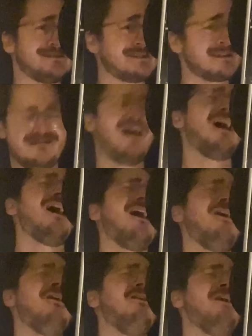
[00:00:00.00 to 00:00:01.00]

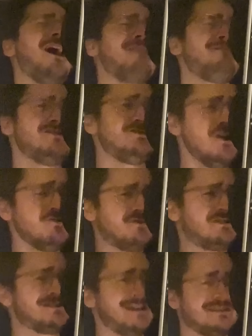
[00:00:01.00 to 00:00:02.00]
Oh, I'm a
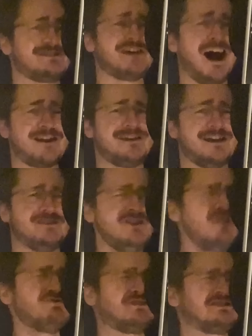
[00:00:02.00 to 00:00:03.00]
useless guardian.
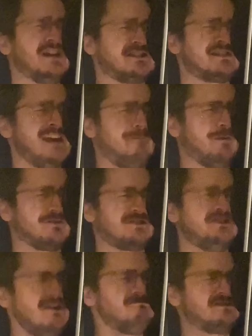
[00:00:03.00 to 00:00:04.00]
Useless Nibbles.
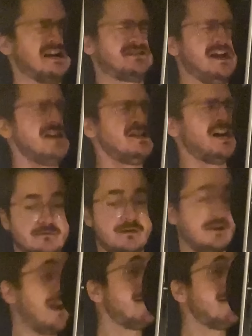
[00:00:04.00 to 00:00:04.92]
Useless idiot!